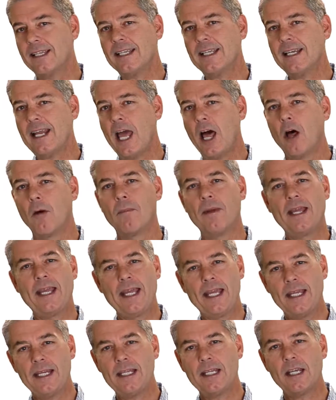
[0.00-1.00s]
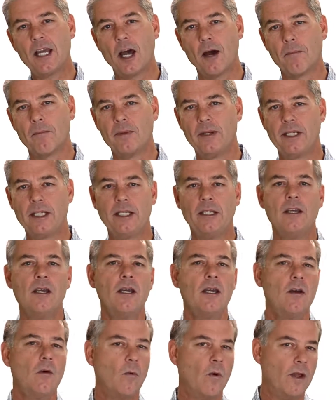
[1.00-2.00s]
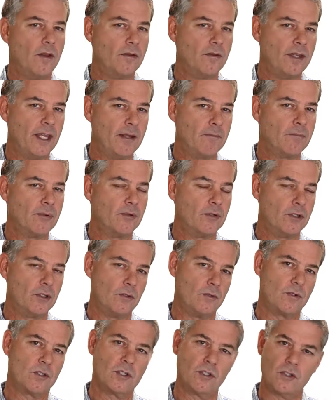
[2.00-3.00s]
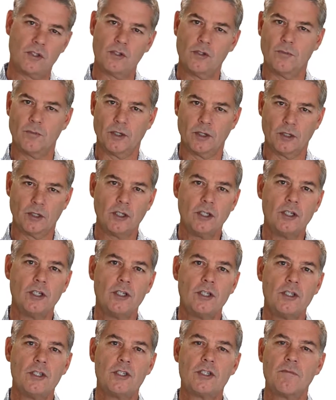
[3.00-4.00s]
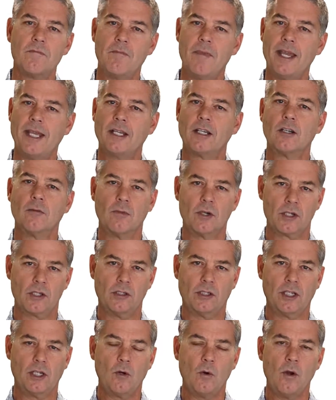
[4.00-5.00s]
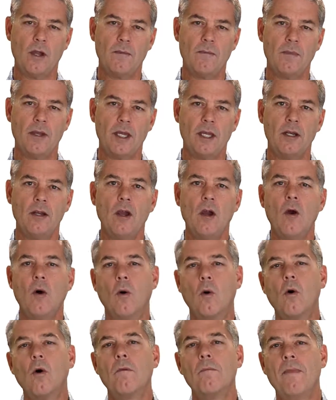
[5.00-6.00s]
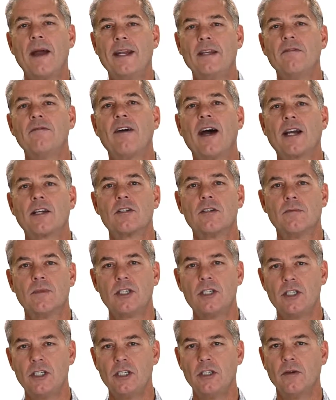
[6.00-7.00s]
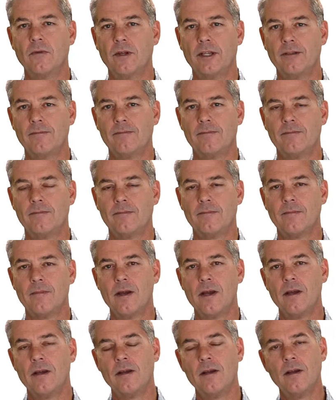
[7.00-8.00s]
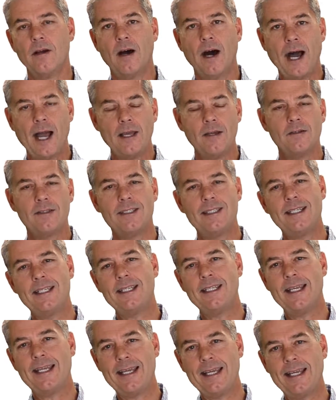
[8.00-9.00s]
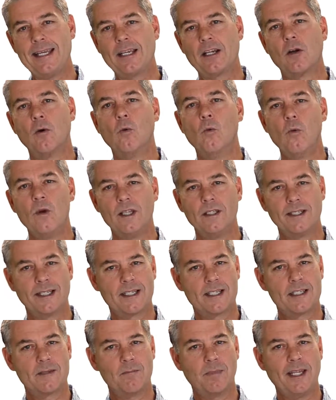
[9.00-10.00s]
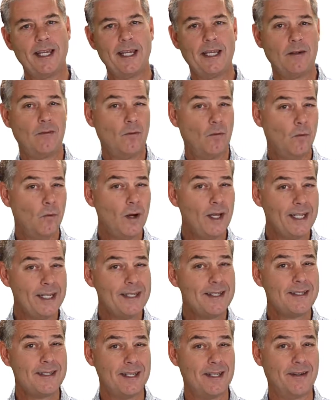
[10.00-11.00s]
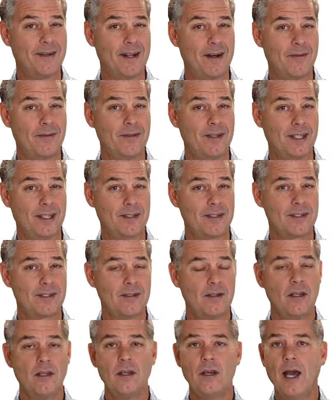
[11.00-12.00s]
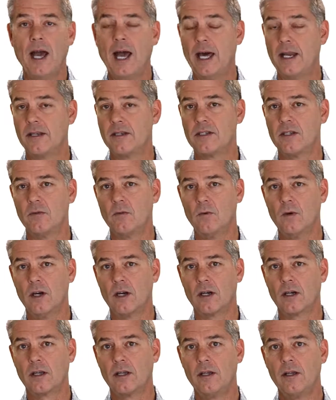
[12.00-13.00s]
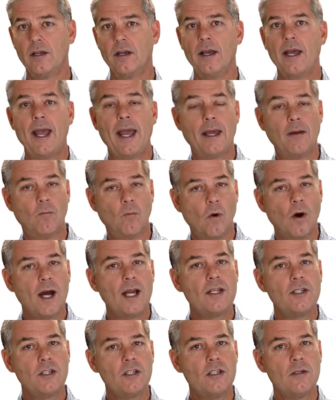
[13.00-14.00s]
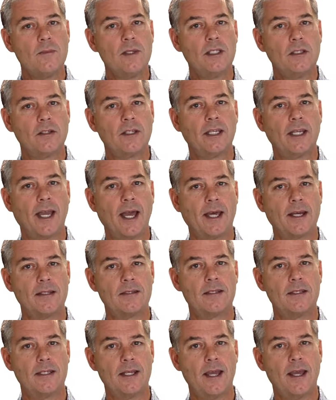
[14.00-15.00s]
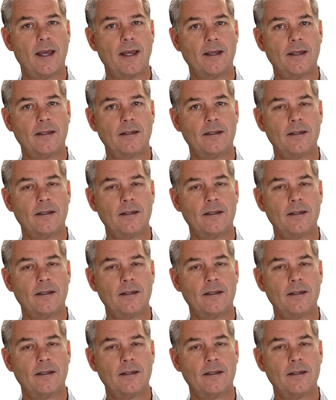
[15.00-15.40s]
it can help any company, whether they produce consumer goods, make commercial equipment, or manufacture machinery. IoT Inc. will explain what is the Internet of Things, how does it work, and why should you be looking at it today?